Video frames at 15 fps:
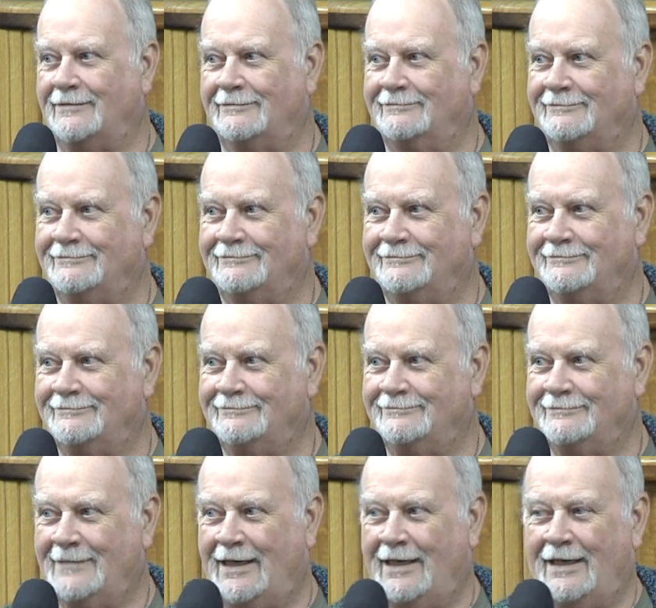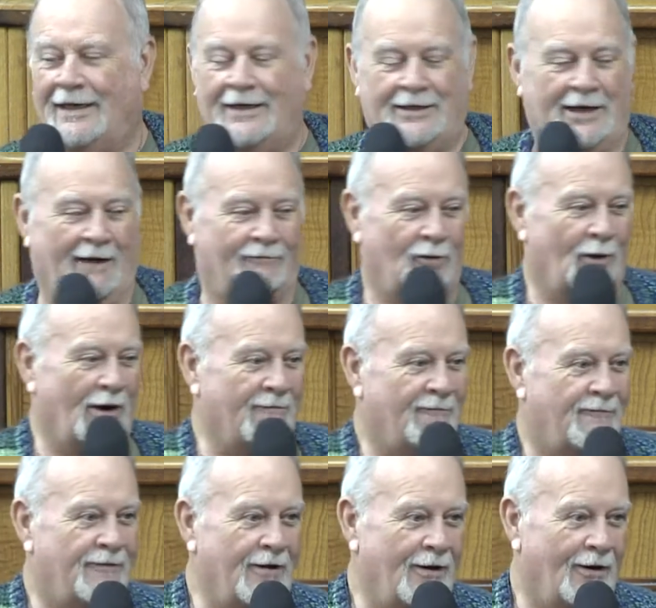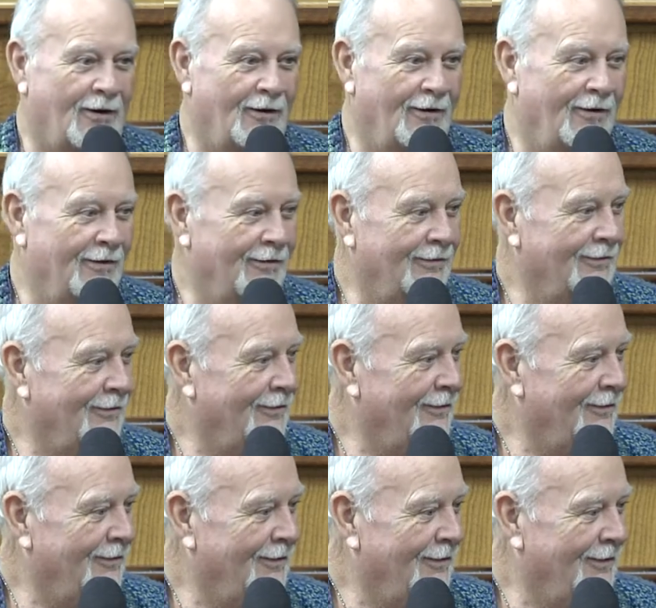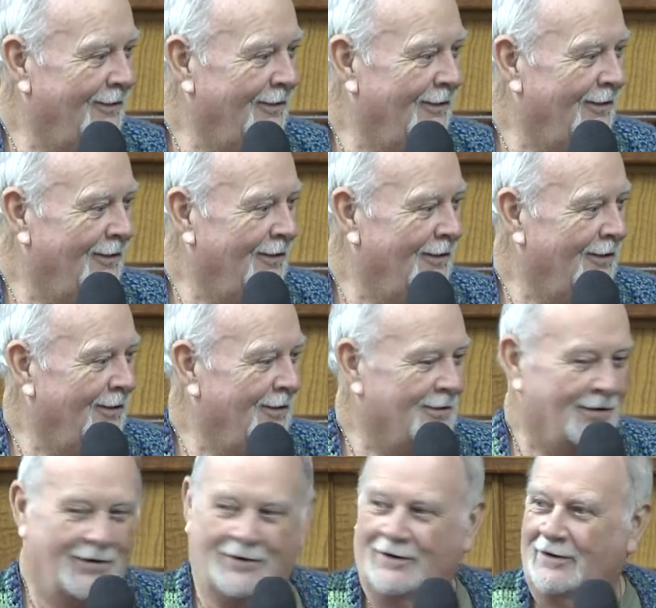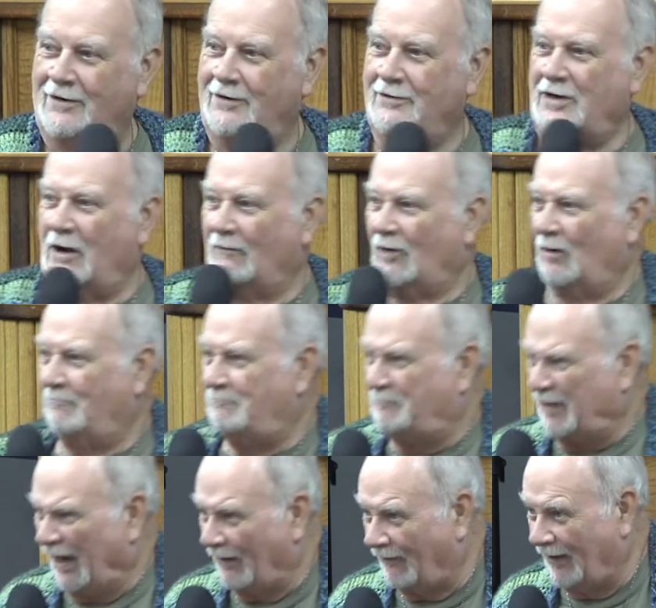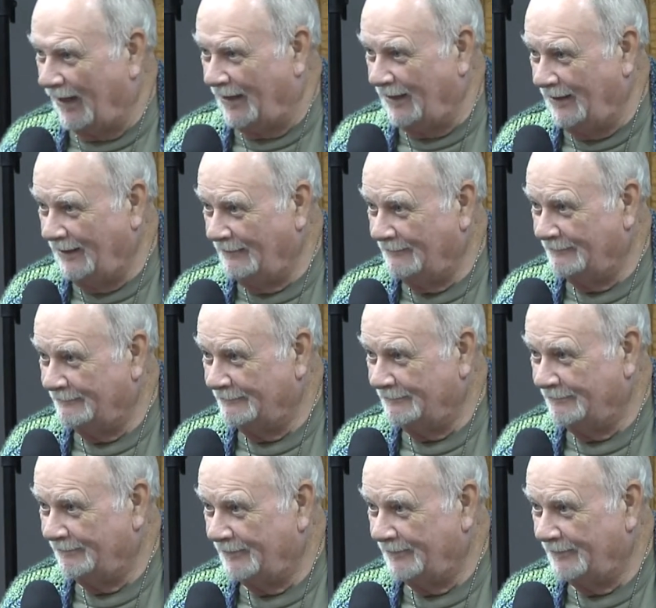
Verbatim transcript: I'm going to tell you, God's never unjust about anything, never unfair,